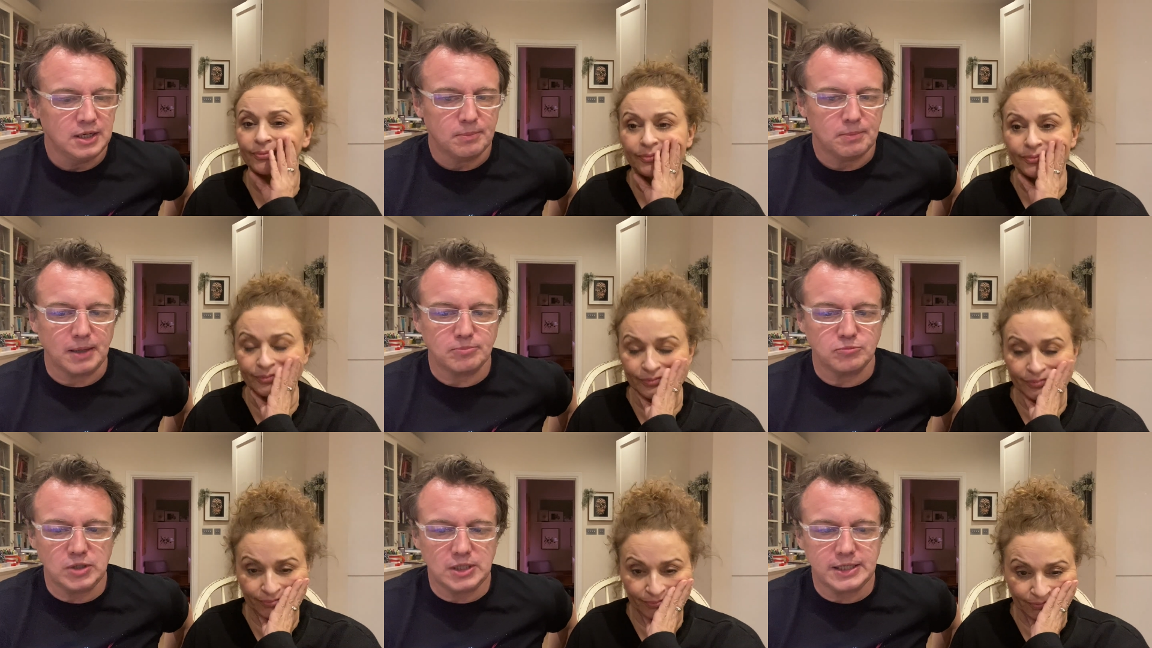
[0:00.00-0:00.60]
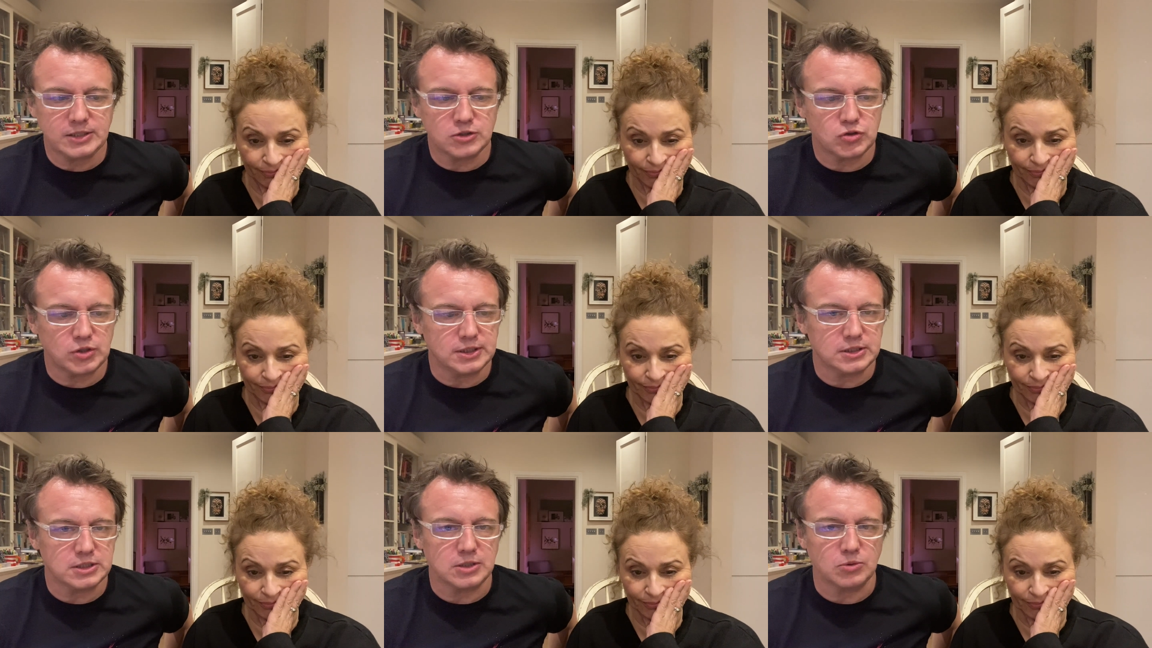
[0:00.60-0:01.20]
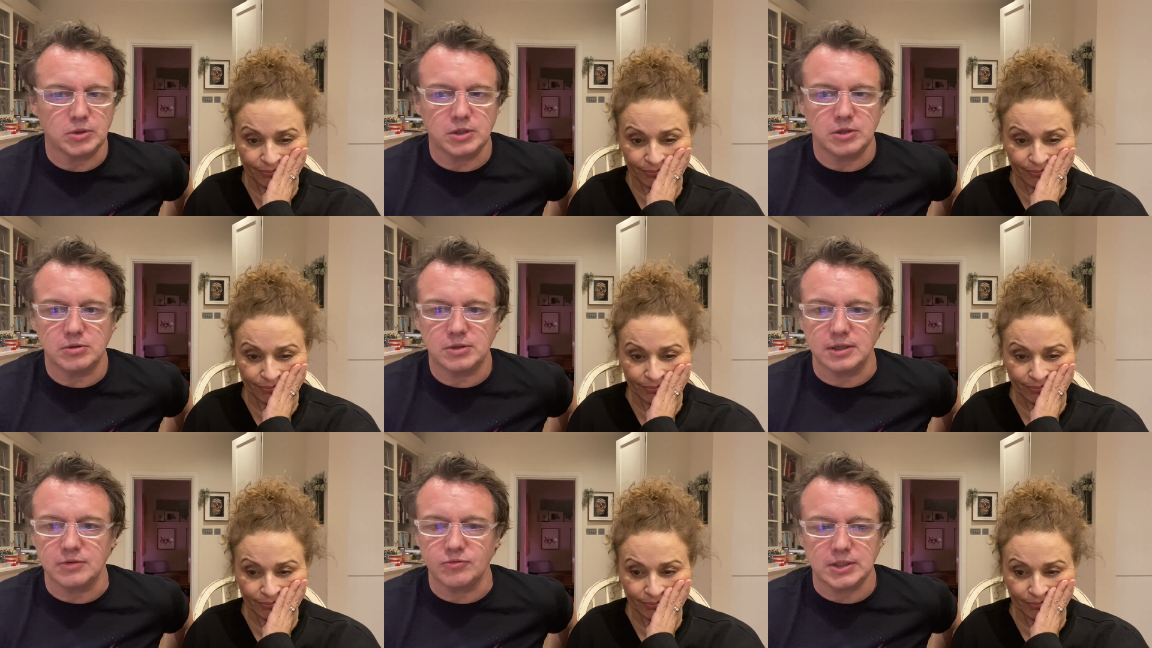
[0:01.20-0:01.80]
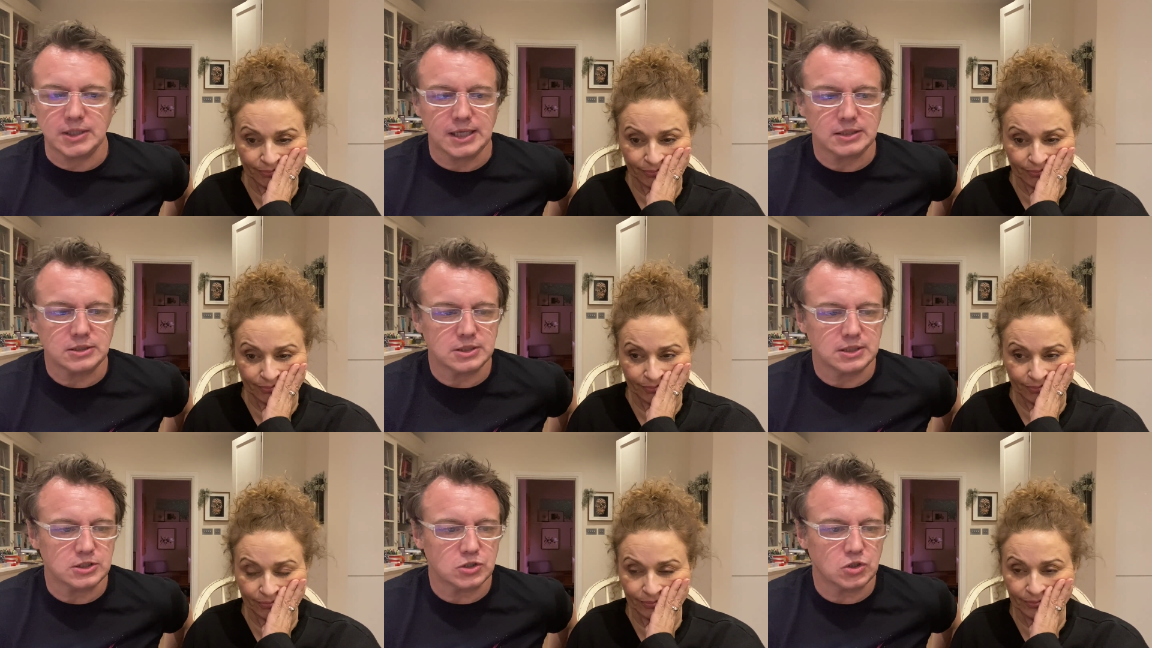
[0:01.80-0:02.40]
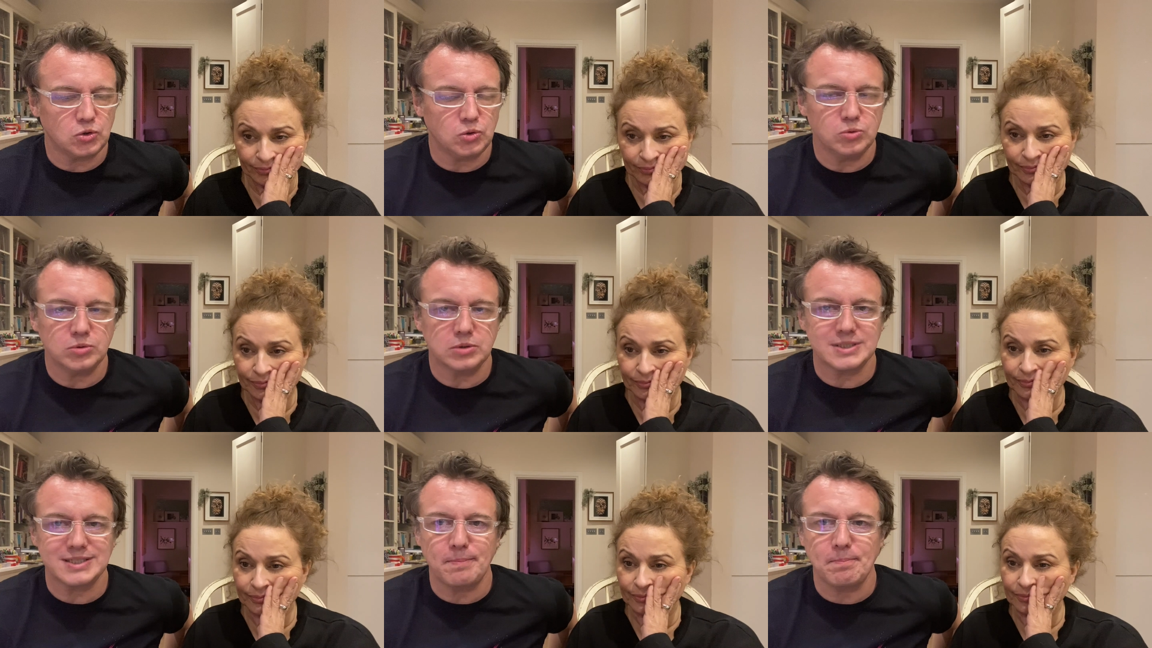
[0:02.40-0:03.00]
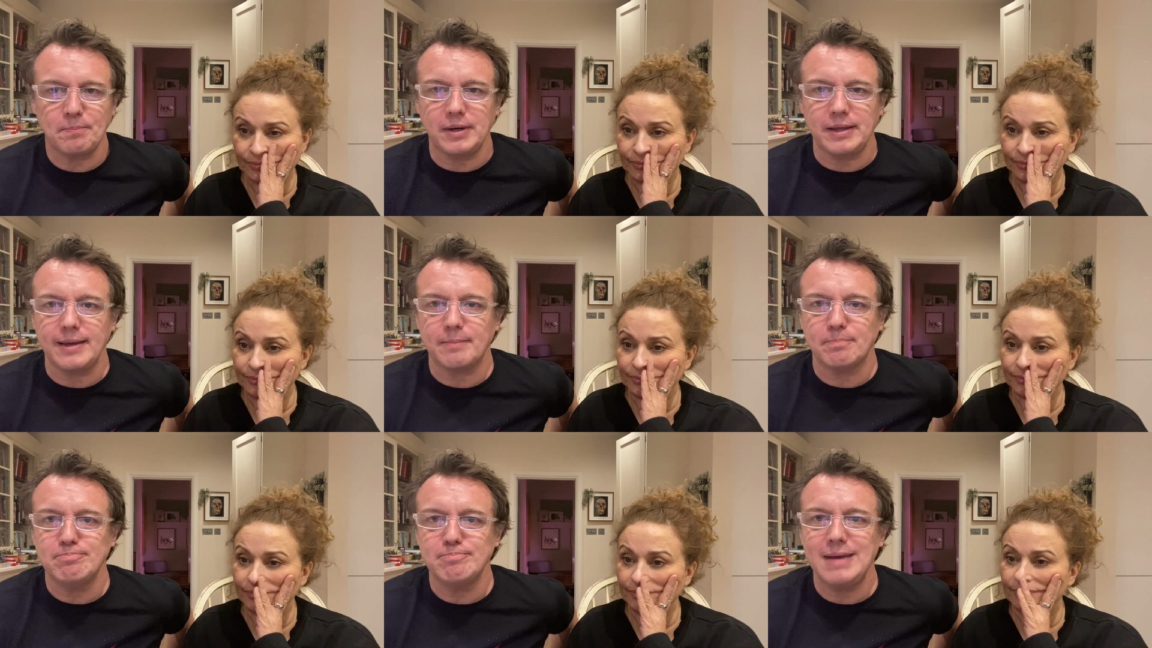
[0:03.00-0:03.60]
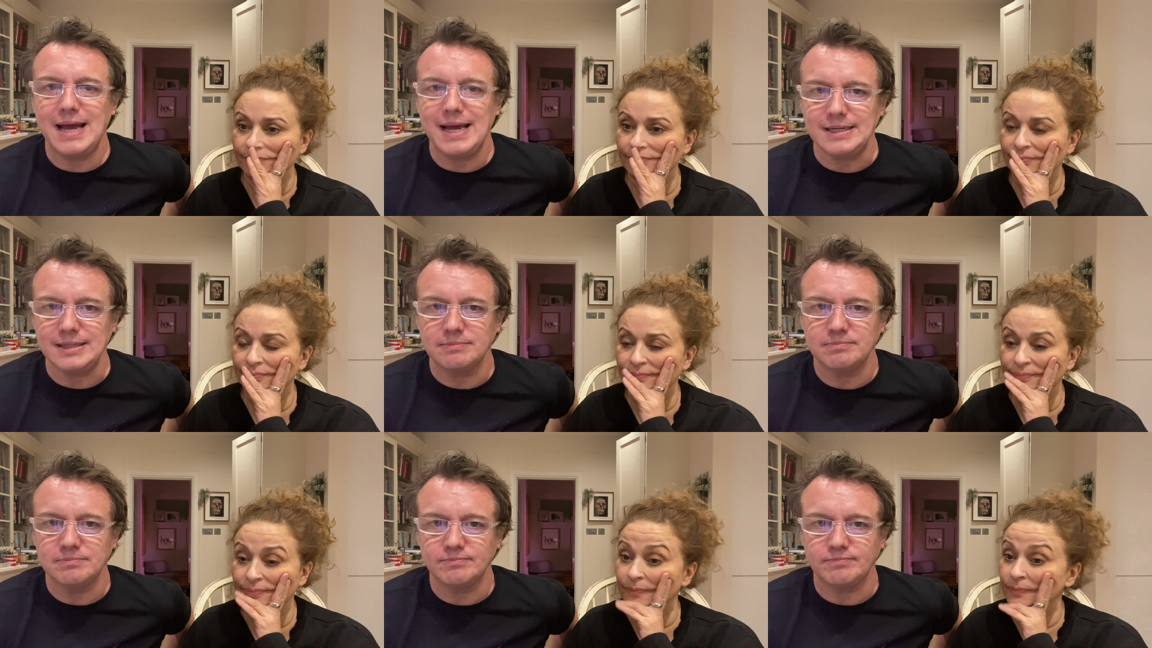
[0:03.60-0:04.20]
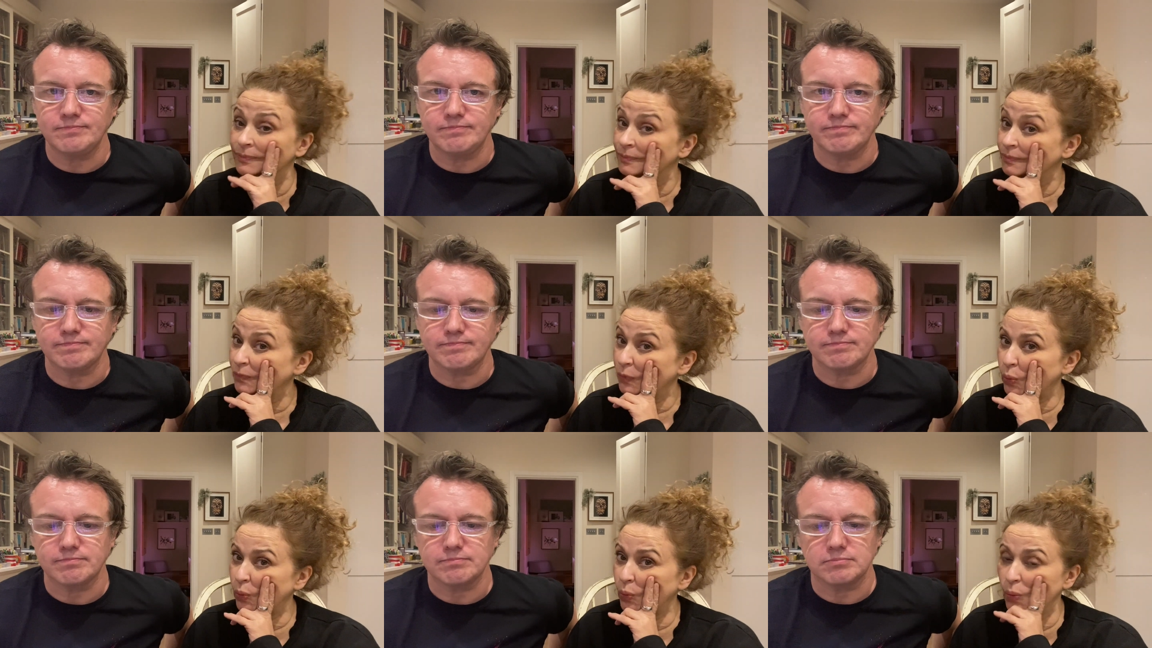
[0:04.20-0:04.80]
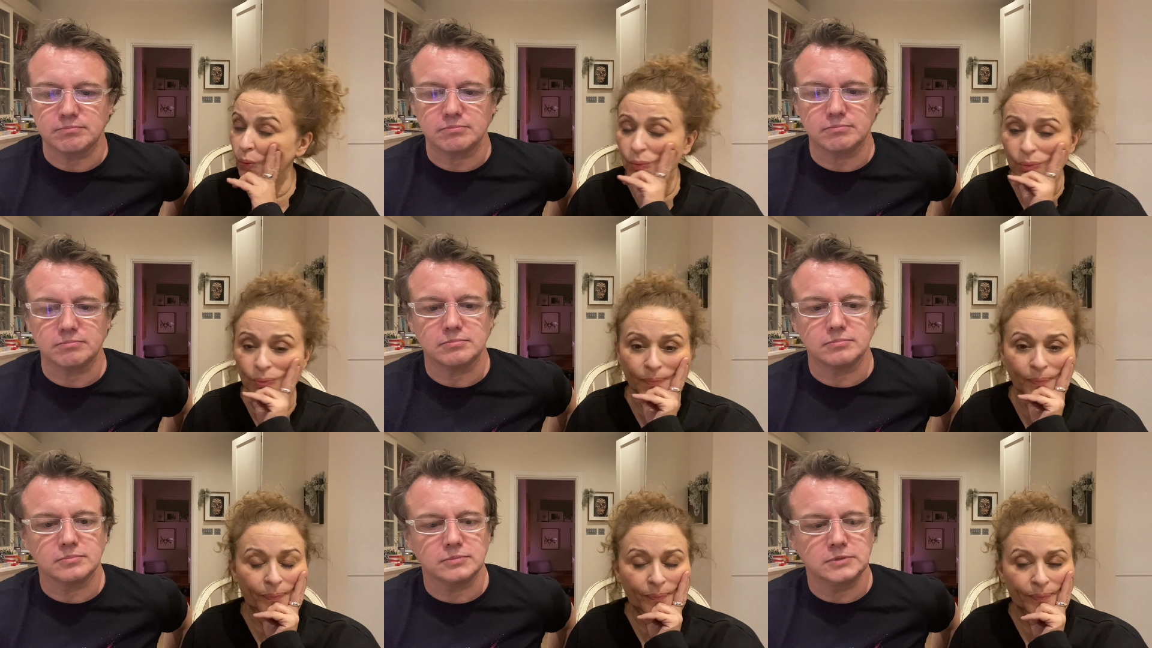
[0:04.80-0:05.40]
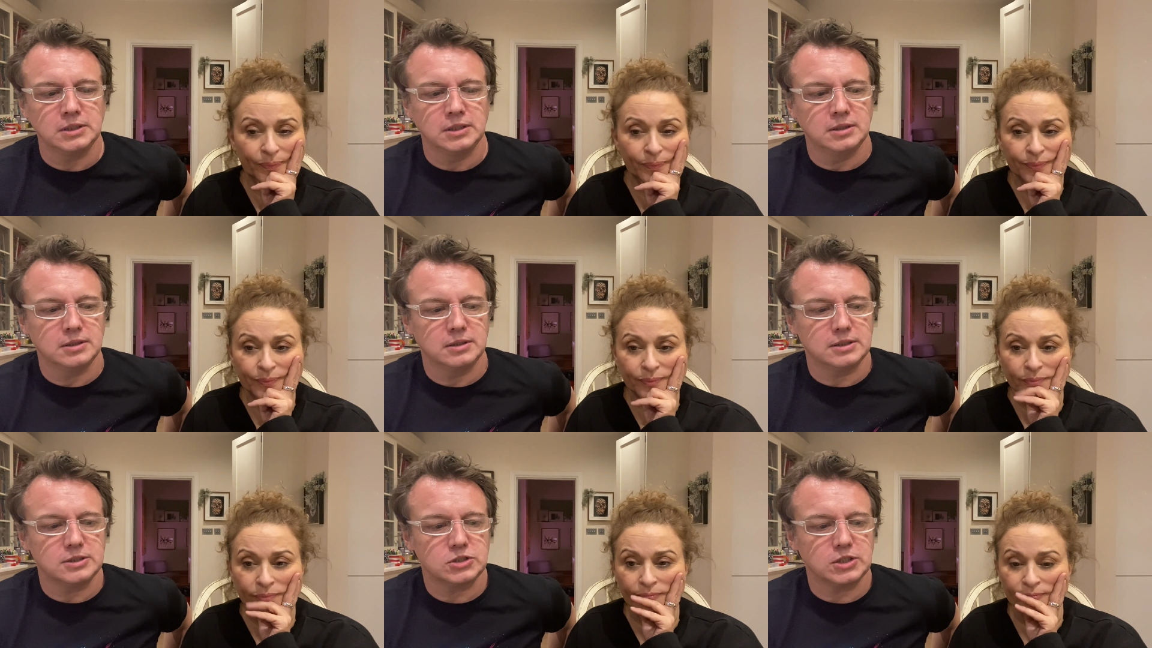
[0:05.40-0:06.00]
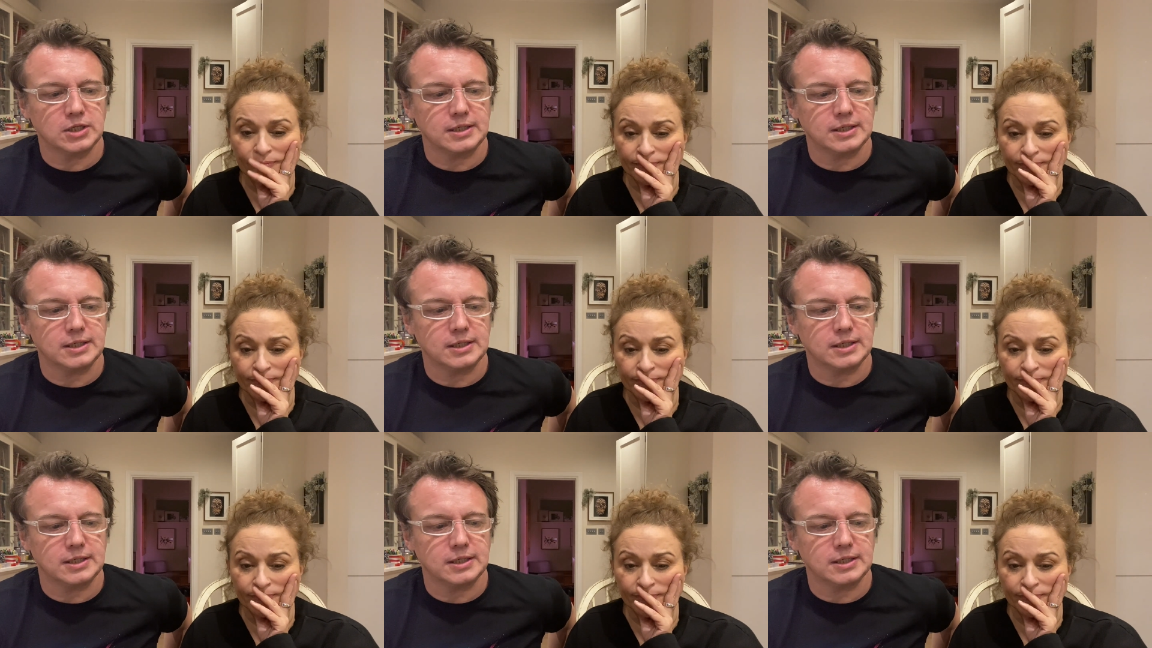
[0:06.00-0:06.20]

Speaker 1: But I'm really intrigued to see what you think of it, Nads. It's called simply Men. Ooh. Let's check it